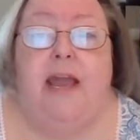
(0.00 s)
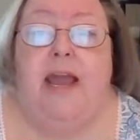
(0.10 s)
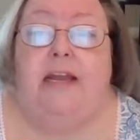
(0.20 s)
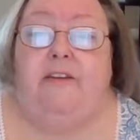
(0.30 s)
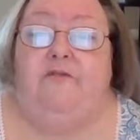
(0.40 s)

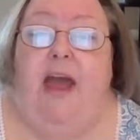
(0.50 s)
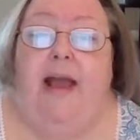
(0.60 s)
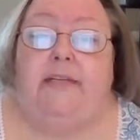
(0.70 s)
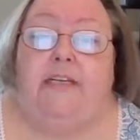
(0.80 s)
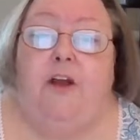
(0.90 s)
and in
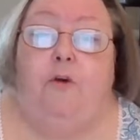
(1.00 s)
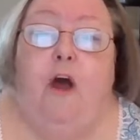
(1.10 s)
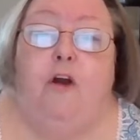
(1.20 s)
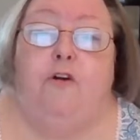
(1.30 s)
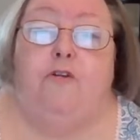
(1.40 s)
fact, he no
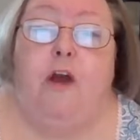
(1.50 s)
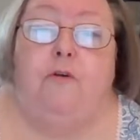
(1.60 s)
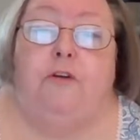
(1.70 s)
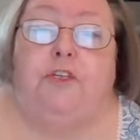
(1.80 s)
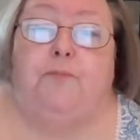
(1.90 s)
longer
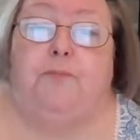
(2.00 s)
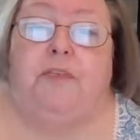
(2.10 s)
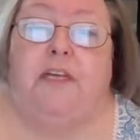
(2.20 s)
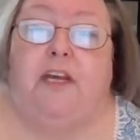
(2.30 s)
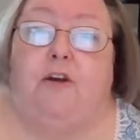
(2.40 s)
noticed a
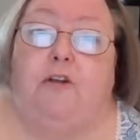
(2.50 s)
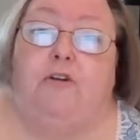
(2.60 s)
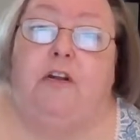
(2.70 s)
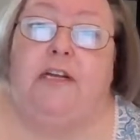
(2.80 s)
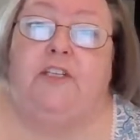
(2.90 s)

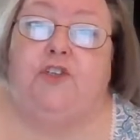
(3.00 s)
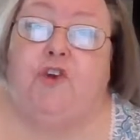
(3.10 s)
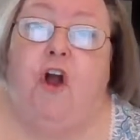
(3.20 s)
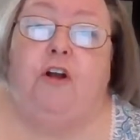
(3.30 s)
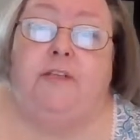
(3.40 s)
particularly
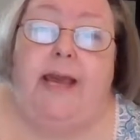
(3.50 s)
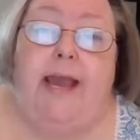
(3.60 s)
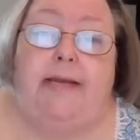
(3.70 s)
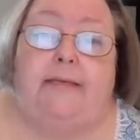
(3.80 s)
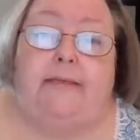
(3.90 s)
strong
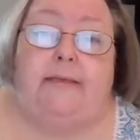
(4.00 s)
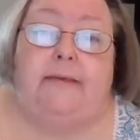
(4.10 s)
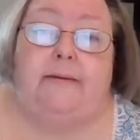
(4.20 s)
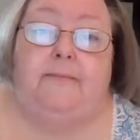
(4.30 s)
taste.